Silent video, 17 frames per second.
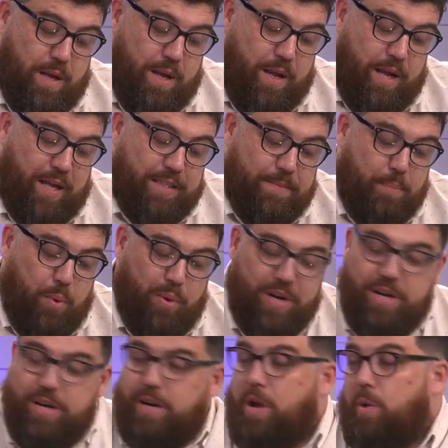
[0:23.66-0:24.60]
That's
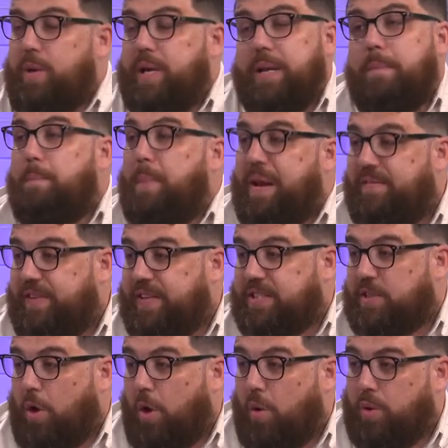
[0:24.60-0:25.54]
important note. It benefits
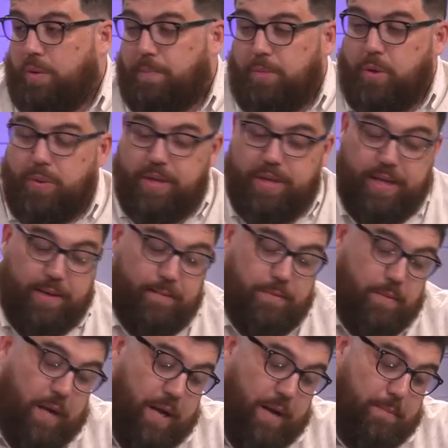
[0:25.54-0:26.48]
the whole community.
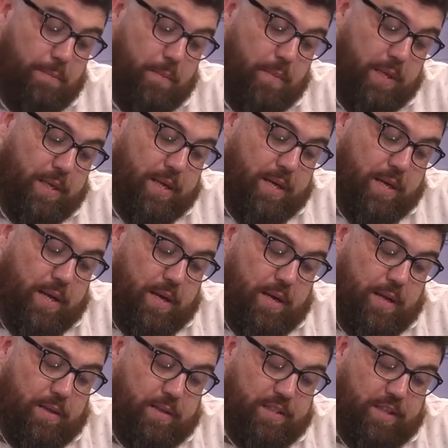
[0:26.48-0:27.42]
Um,
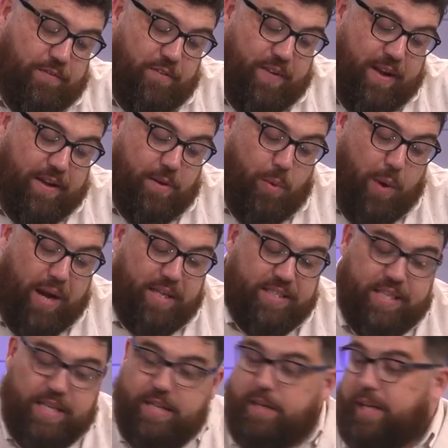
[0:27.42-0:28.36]

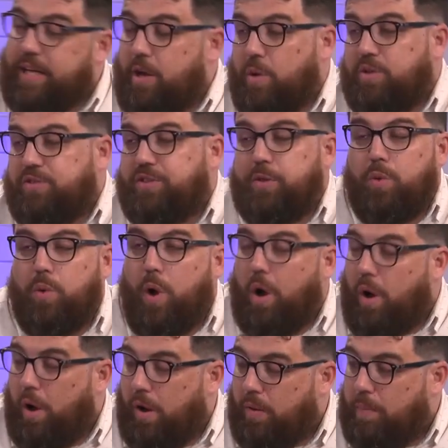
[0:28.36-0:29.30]
self-evaluation, it goes through
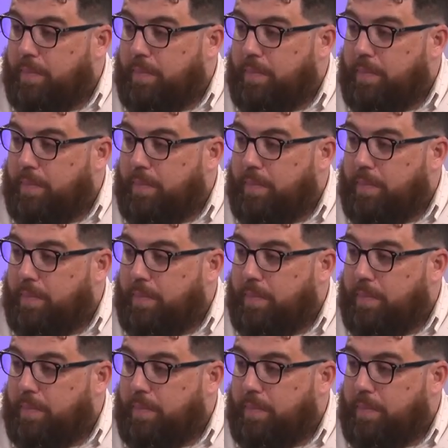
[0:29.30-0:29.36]
all the